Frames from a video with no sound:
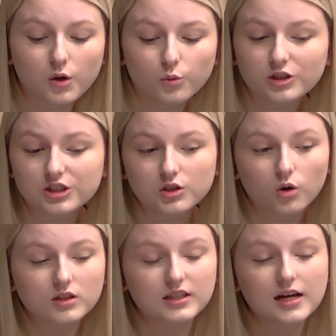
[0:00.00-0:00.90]
We just
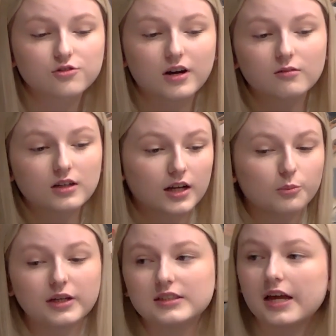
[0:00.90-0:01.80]
all sat around like a
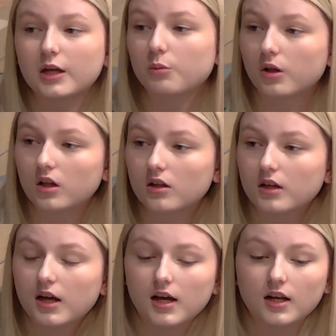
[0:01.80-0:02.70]
big table,
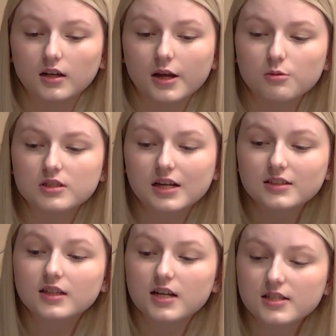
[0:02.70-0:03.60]
and it was nice
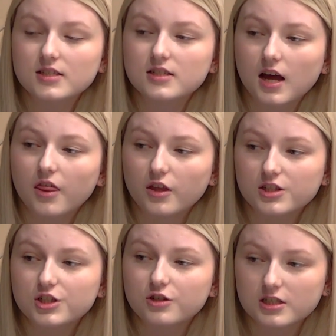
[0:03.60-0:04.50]
to listen to other
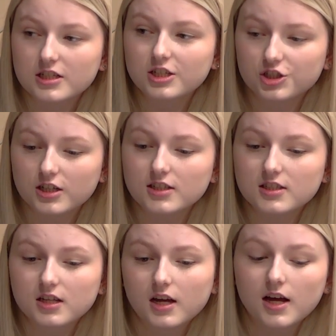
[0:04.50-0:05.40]
student
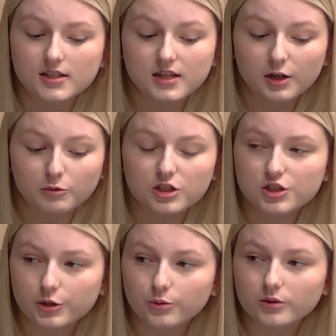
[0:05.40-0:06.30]
teachers' assignments
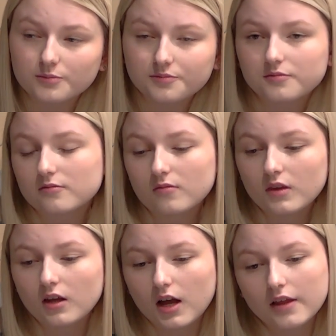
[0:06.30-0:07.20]
too.
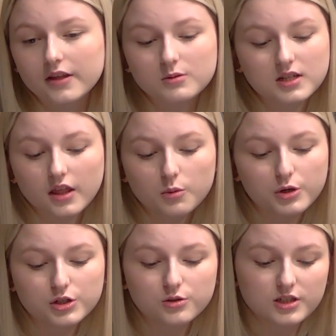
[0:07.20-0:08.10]
And there was another
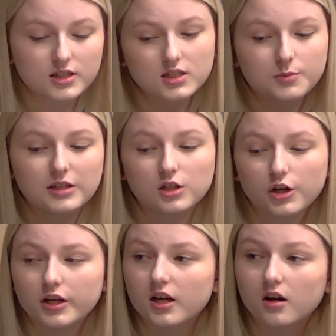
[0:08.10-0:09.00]
person who did independent
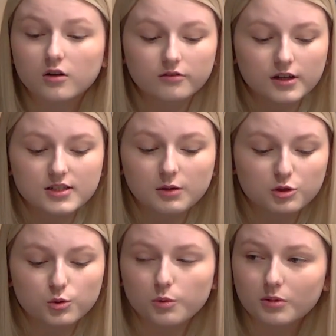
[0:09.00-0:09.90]
learning. Our
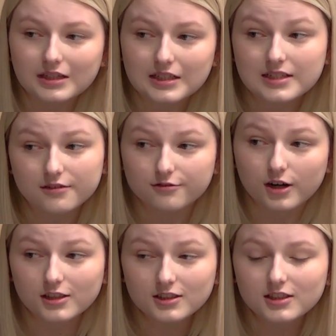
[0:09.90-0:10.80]
assignments were completely
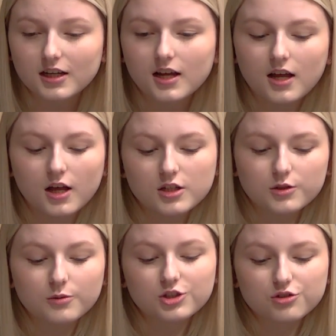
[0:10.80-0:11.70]
different. So
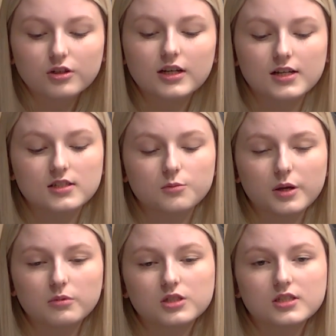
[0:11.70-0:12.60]
it was just really nice to be
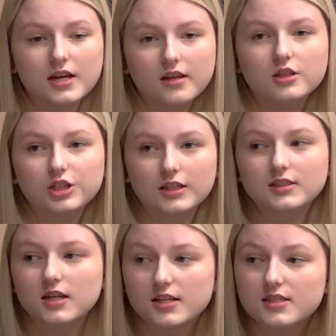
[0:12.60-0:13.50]
able to take the chance
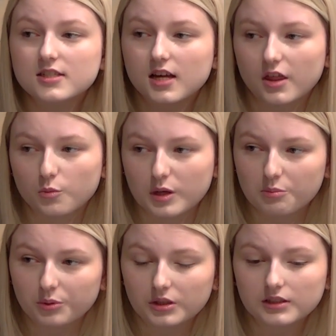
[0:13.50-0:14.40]
to listen to other
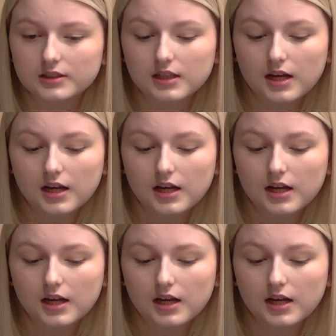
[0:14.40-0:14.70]
people's